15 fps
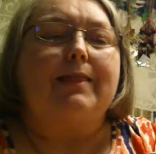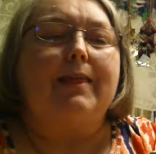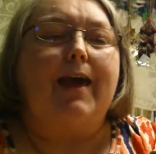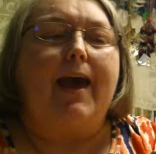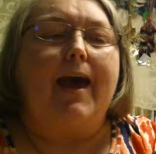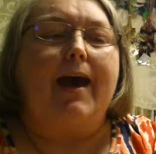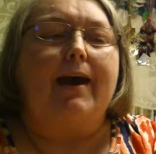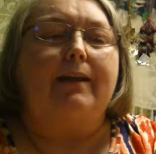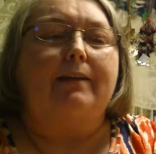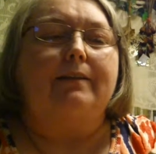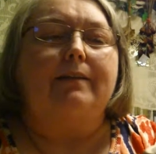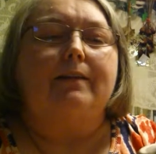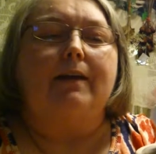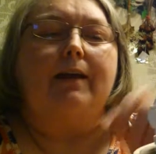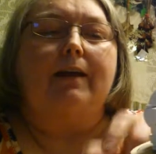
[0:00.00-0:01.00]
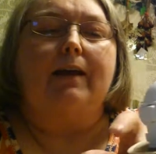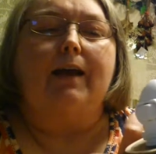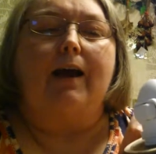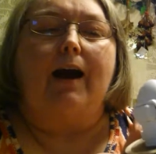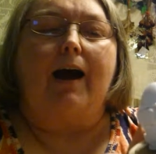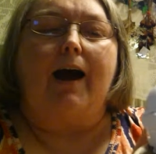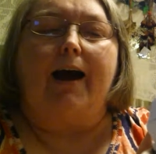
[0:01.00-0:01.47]
that,
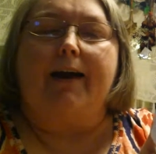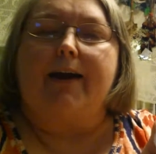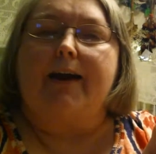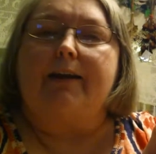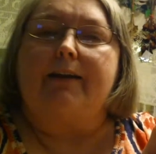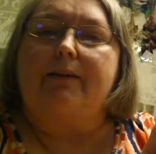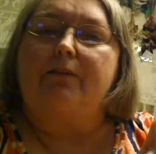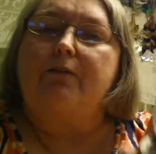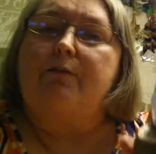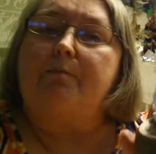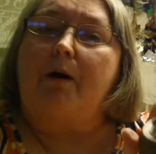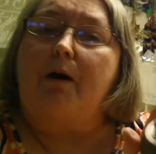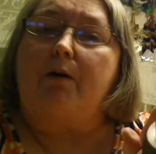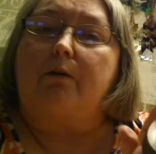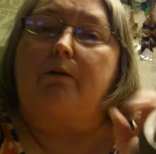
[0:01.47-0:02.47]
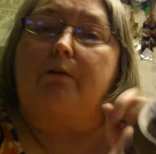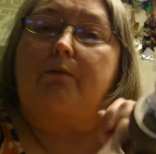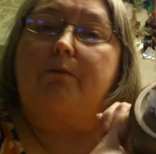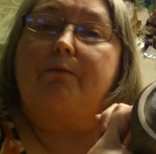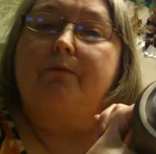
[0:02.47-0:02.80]
I got it in a small hole.